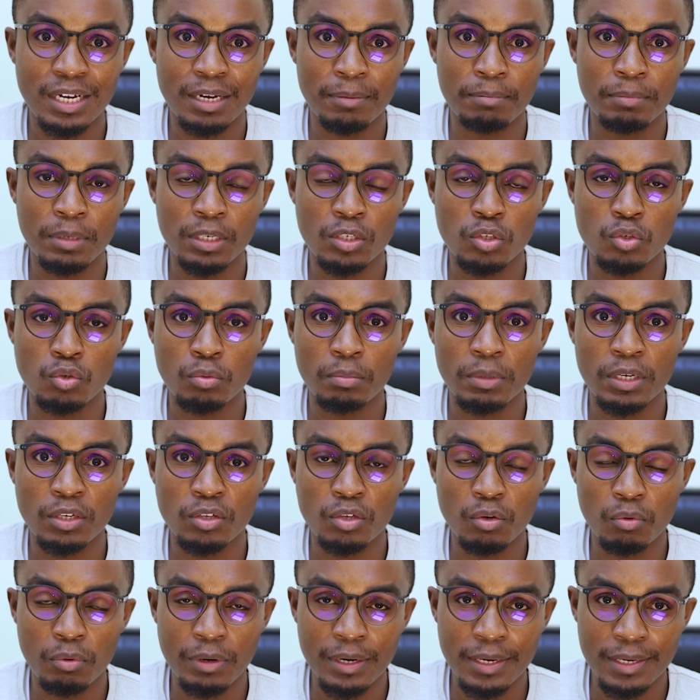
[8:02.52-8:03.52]
updates to
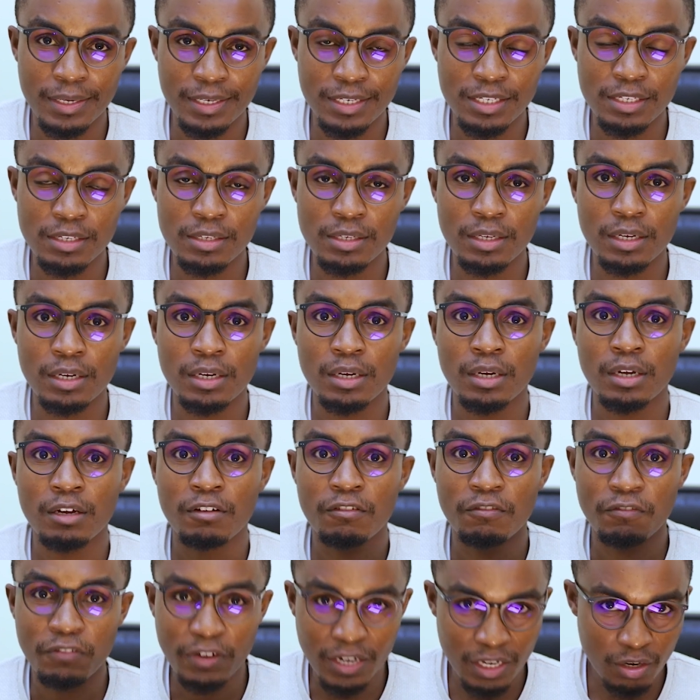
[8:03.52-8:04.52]
make your work easier.
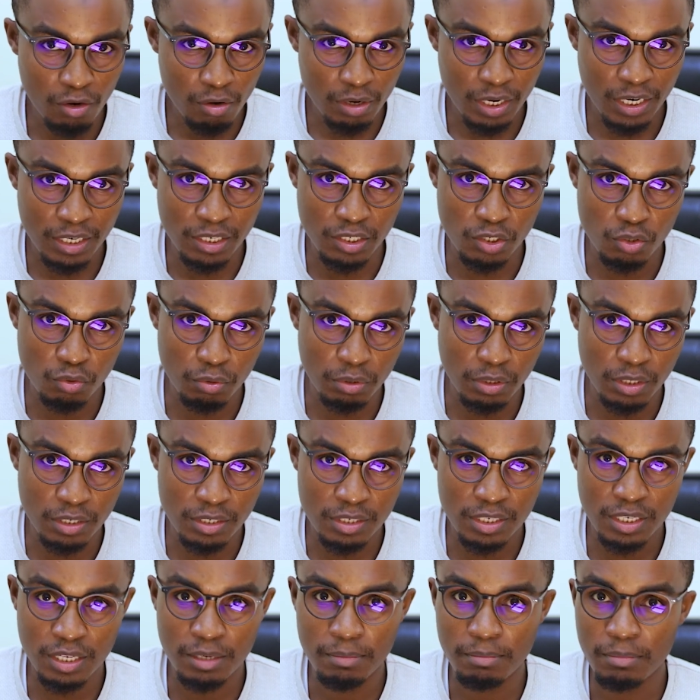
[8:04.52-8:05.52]
Final Cut is doing the
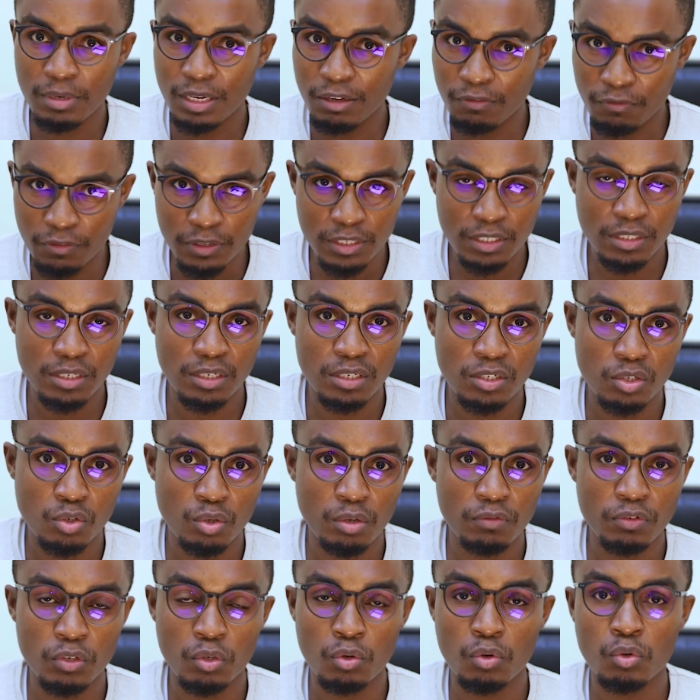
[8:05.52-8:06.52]
same. DaVinci
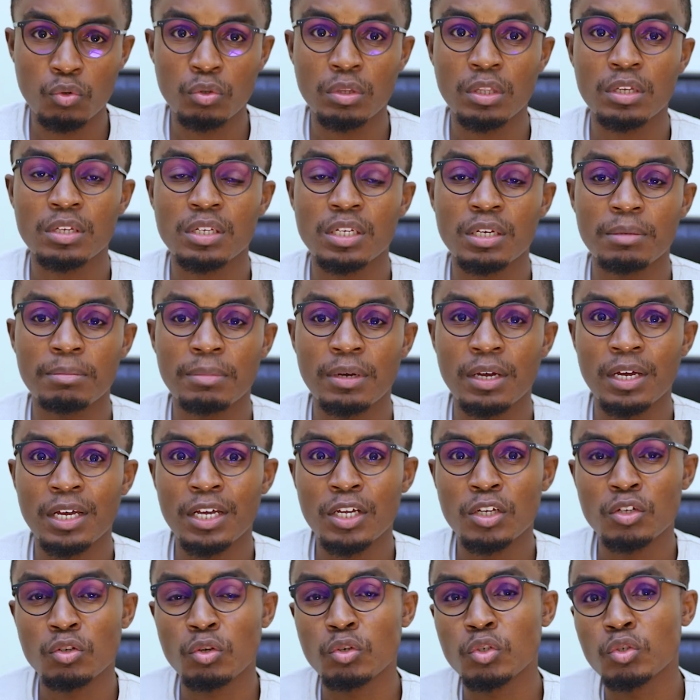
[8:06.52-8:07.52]
Resolve is doing the same.
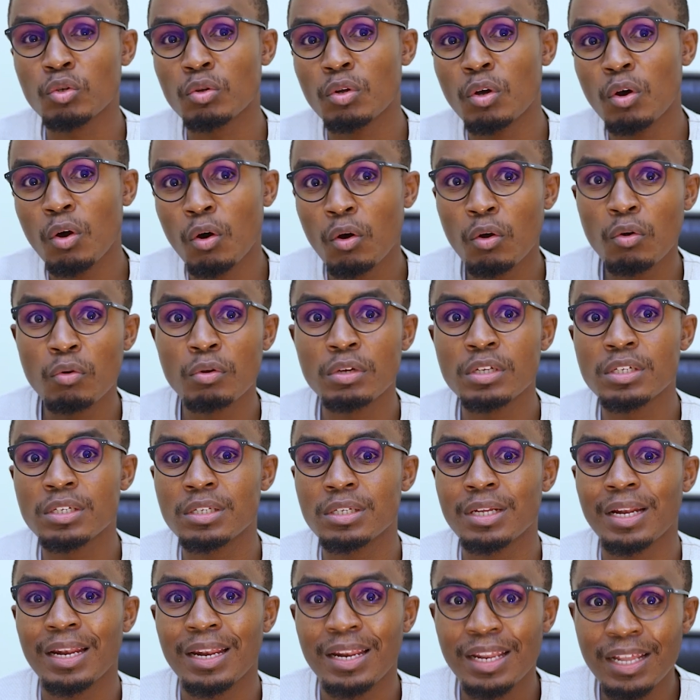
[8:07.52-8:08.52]
So you should
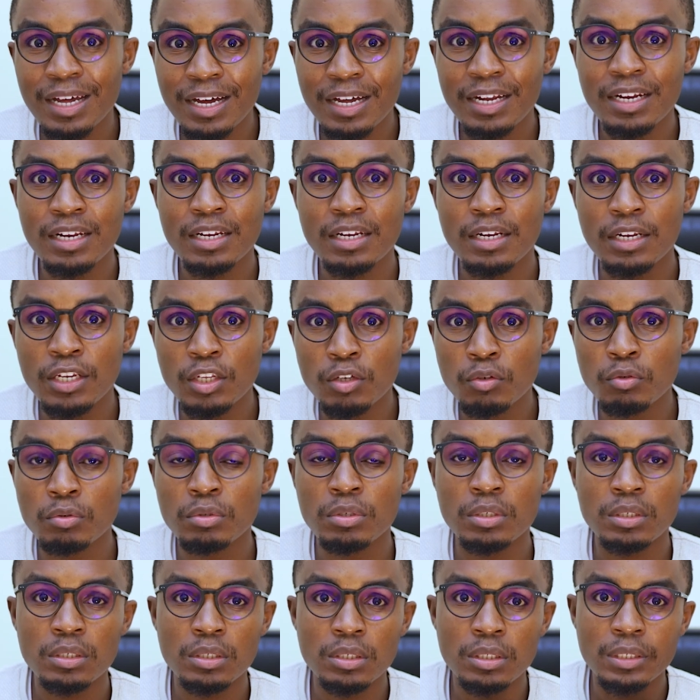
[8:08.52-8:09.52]
always learn
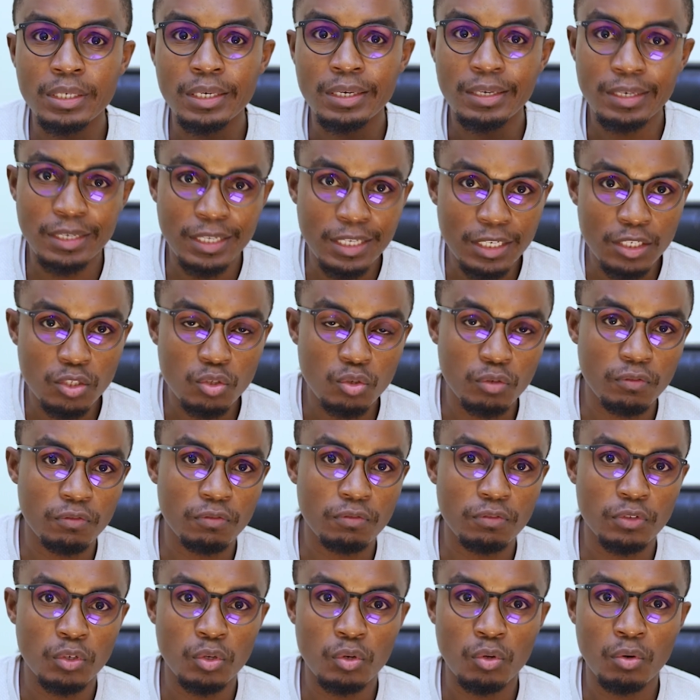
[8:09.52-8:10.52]
new techniques of
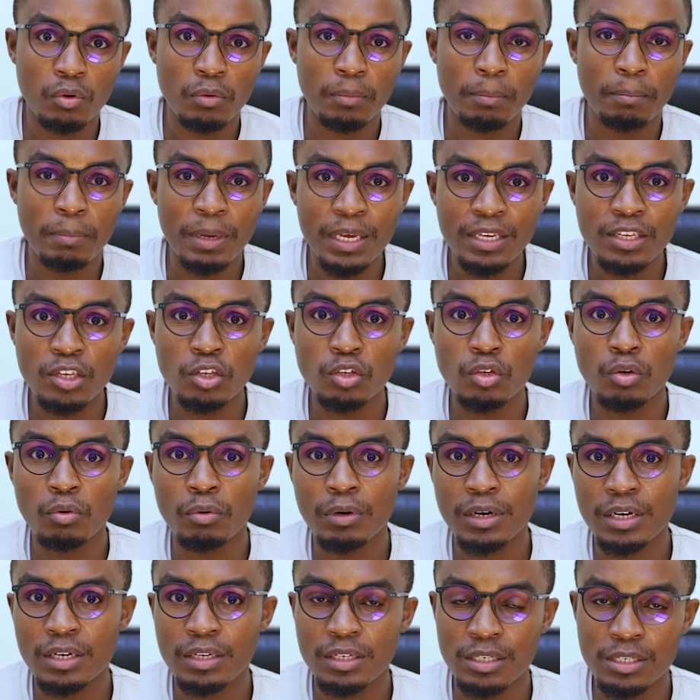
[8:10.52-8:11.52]
you know making
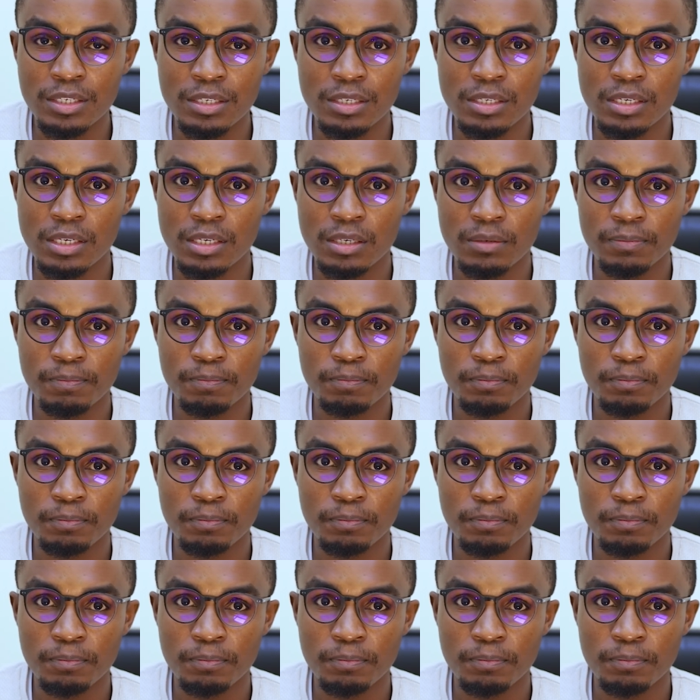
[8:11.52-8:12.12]
your work easier.